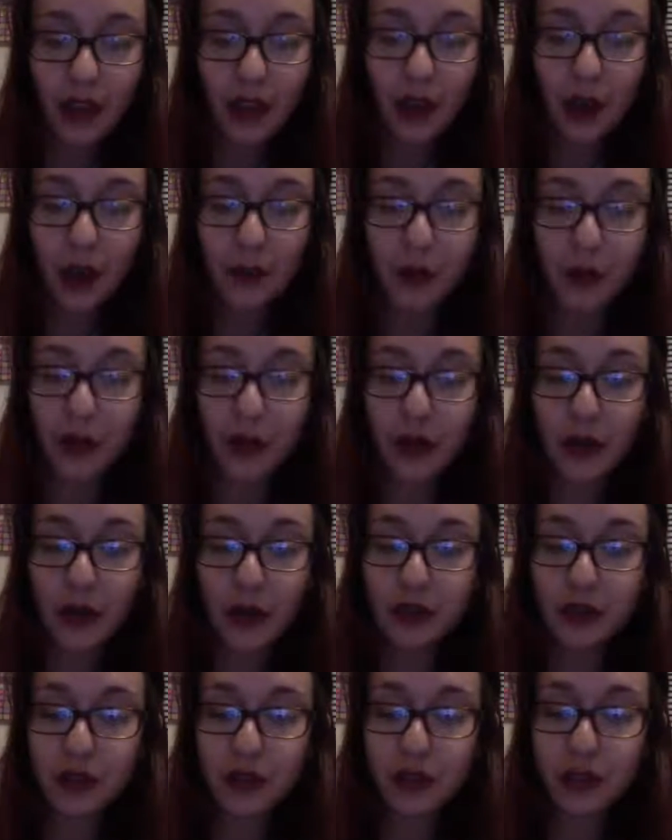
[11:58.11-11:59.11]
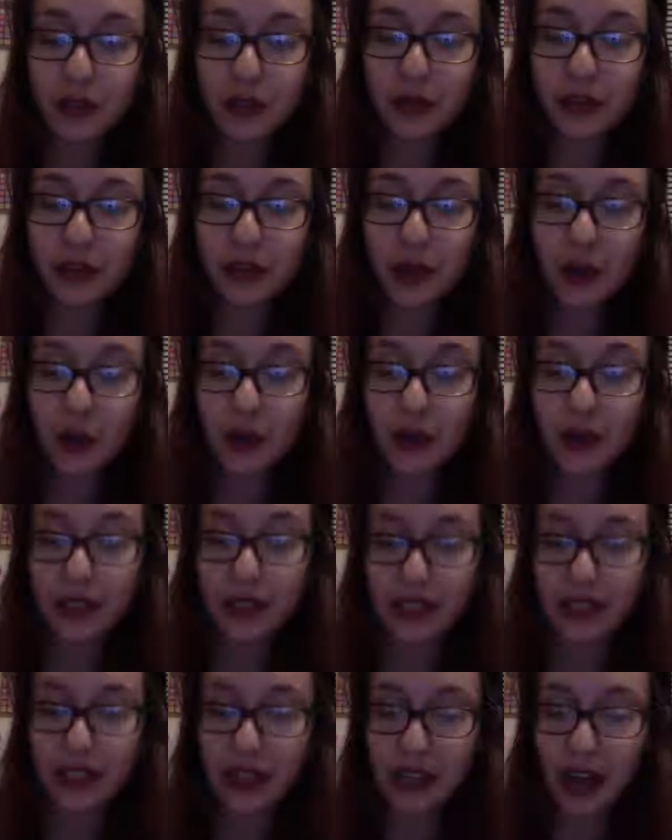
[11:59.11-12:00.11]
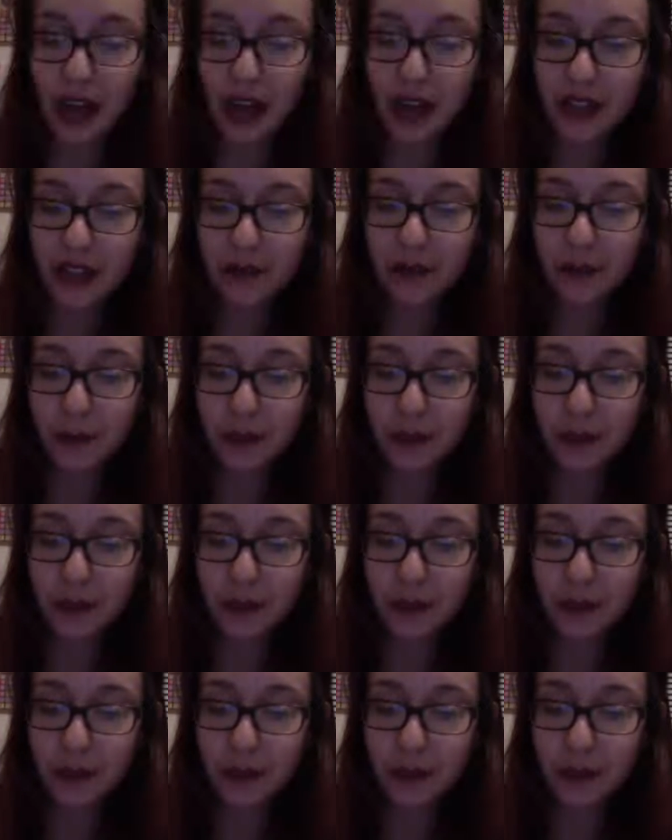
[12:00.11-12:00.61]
You can also choose to only see content from